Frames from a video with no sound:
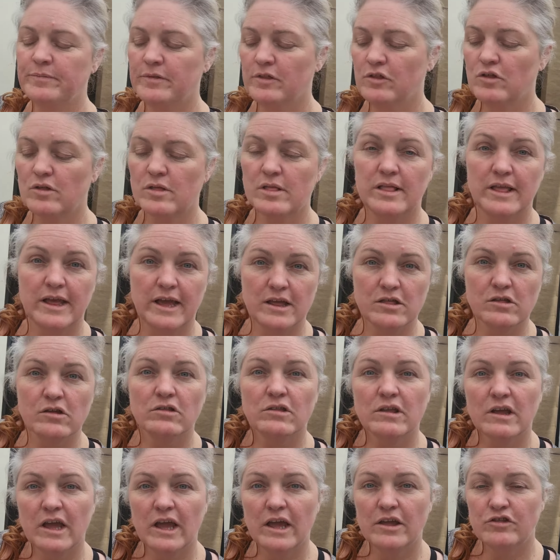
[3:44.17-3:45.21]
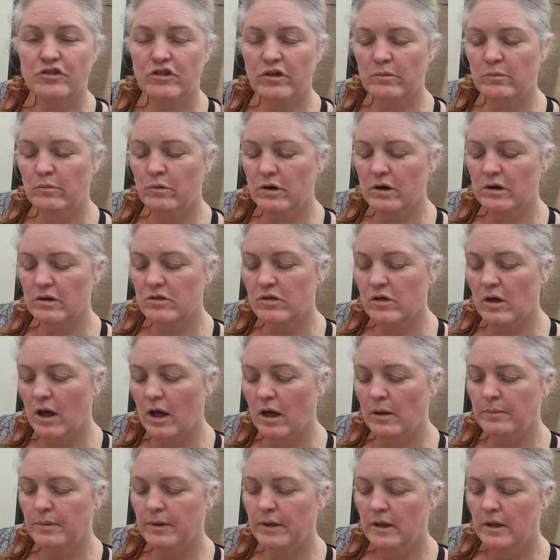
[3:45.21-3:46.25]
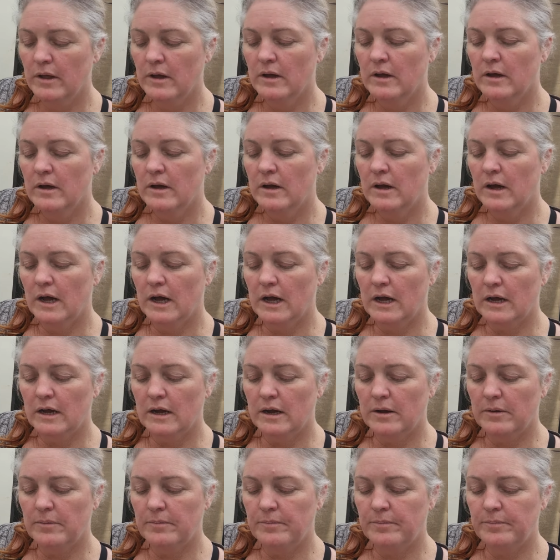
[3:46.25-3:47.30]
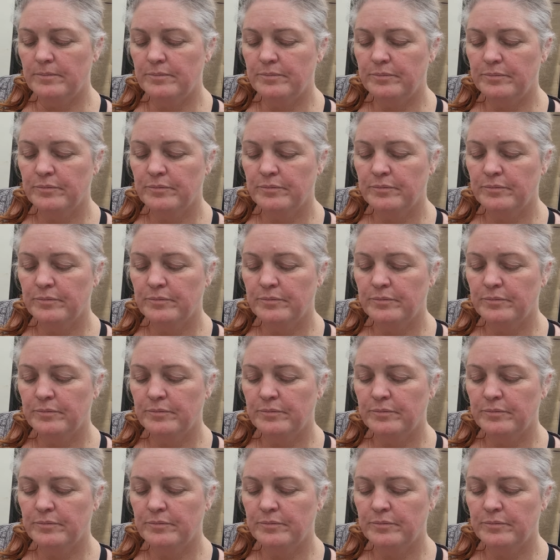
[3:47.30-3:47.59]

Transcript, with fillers: just laid on the kitchen worktop um,